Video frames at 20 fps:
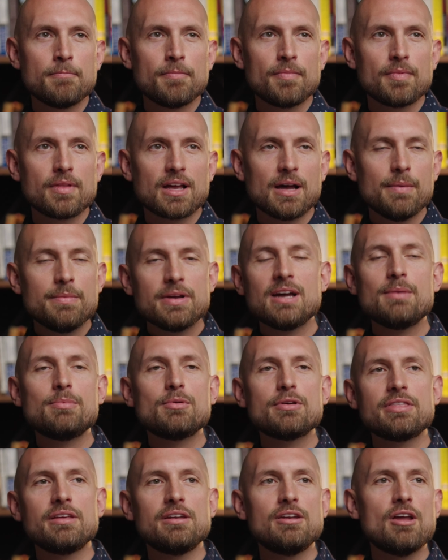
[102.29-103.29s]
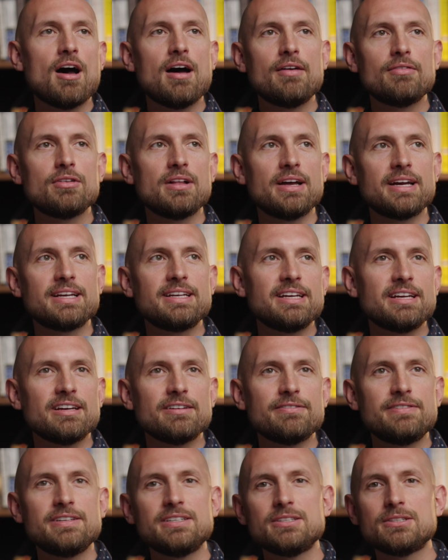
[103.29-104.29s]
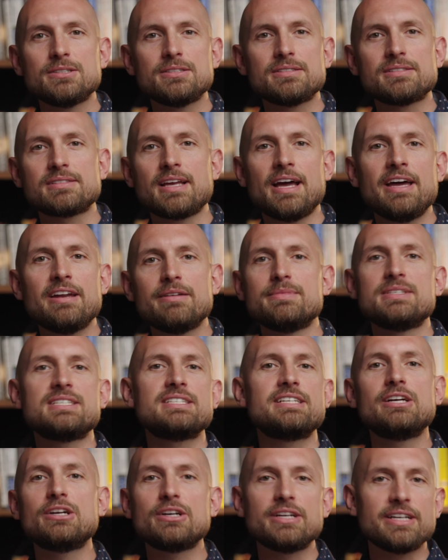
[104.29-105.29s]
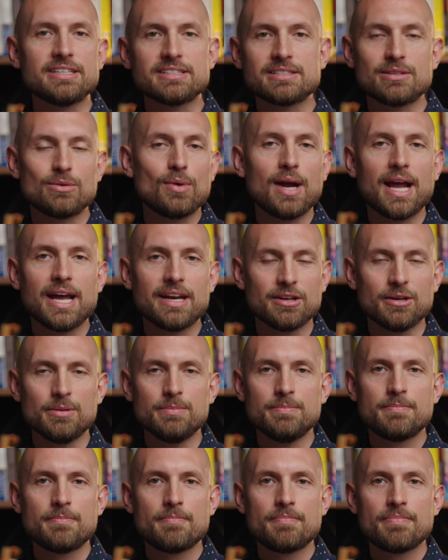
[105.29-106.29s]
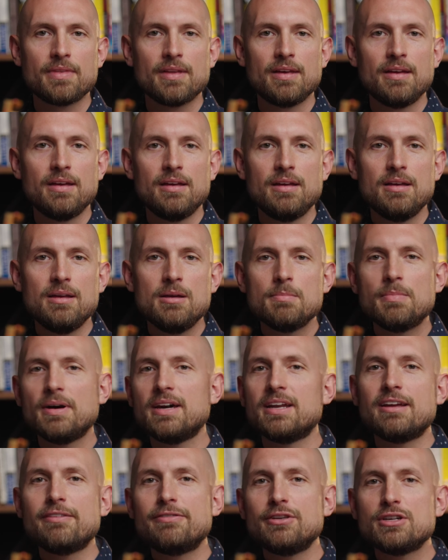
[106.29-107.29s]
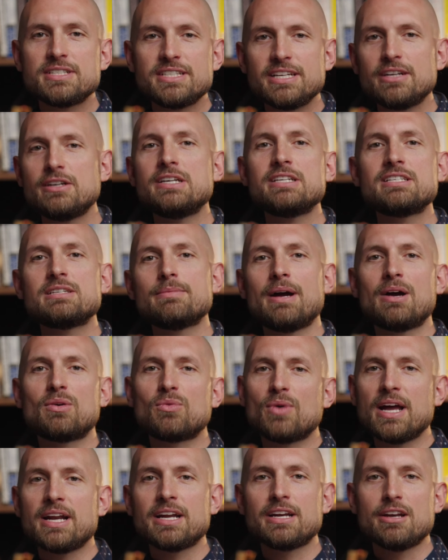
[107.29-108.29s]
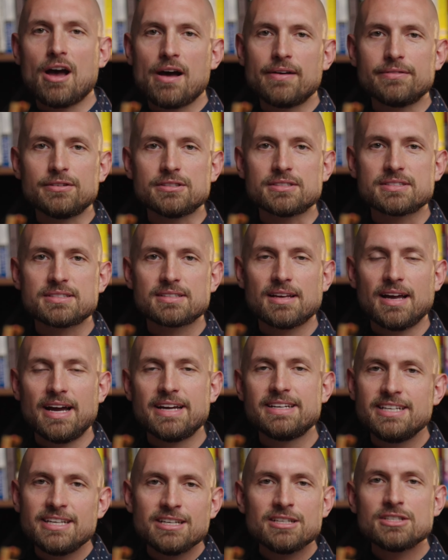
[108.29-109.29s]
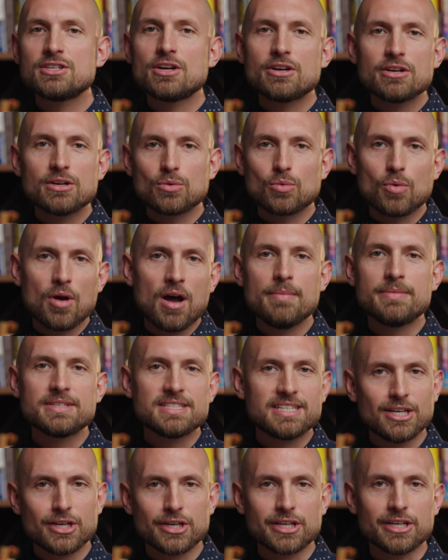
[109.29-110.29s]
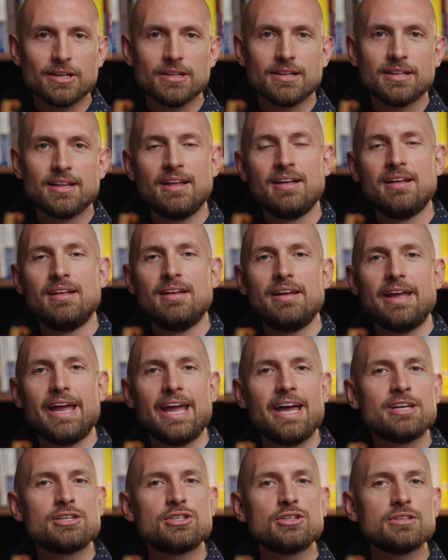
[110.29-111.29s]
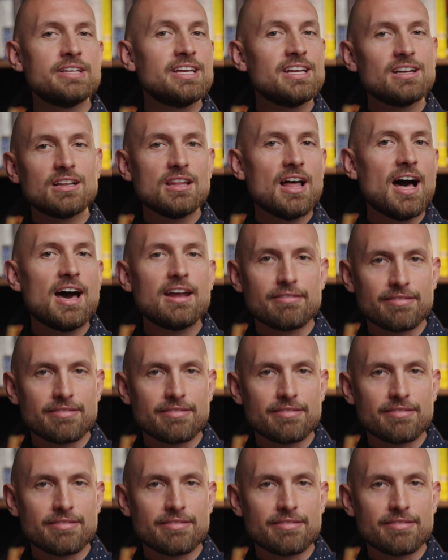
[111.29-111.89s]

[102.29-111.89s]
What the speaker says: coming up with a novel idea feels kind of mysterious and random. But if you're serious about writing novels, ideas are your raw material, and you'll need a lot of